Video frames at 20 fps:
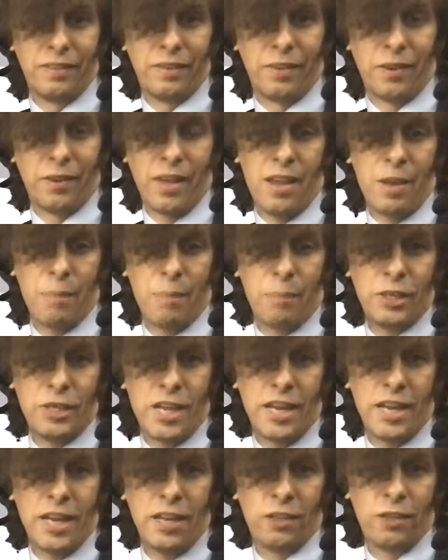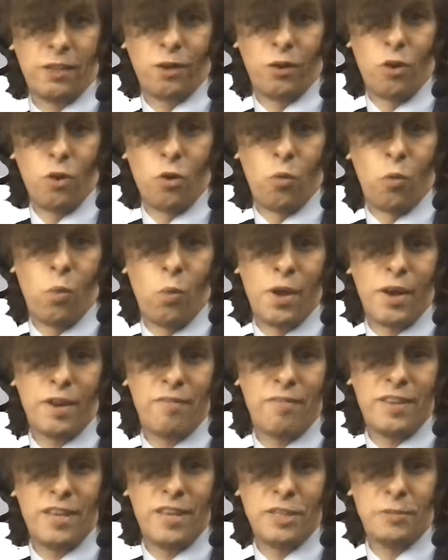Okay, in particular, one
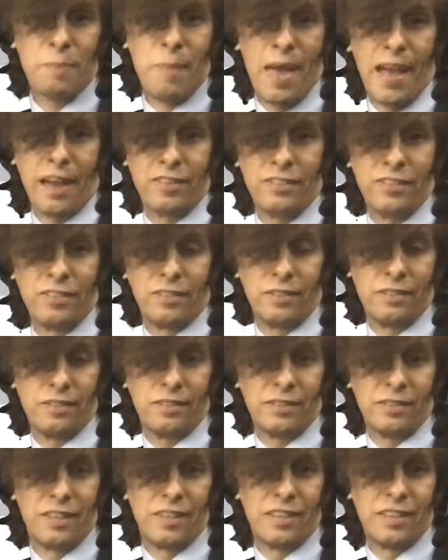of these maxes